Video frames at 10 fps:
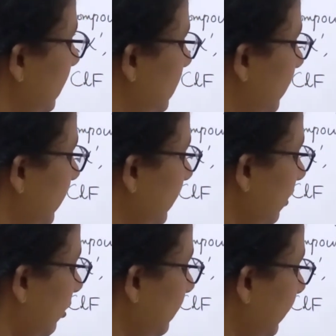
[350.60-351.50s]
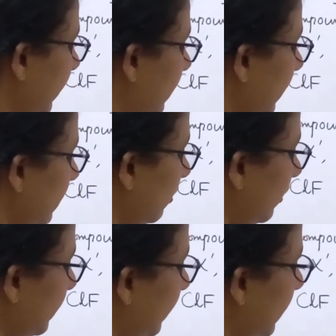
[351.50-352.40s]
between lone pair and
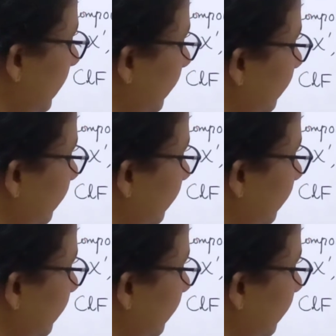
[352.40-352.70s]
lone pair